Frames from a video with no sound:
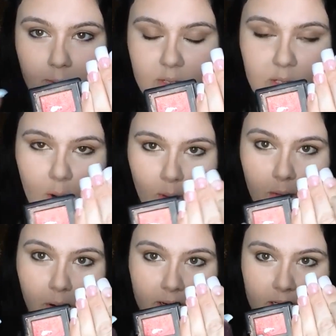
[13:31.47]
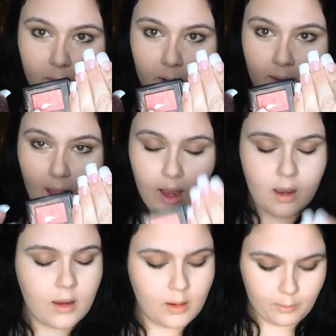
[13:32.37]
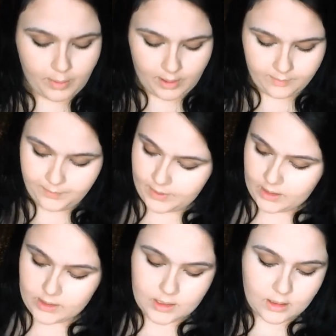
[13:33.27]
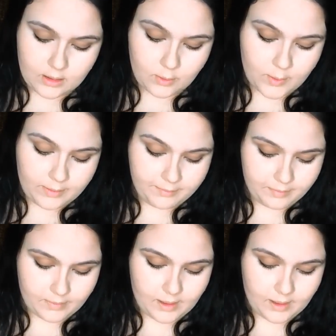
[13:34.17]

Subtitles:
I'm so depressed about that, but I'll just get a new one.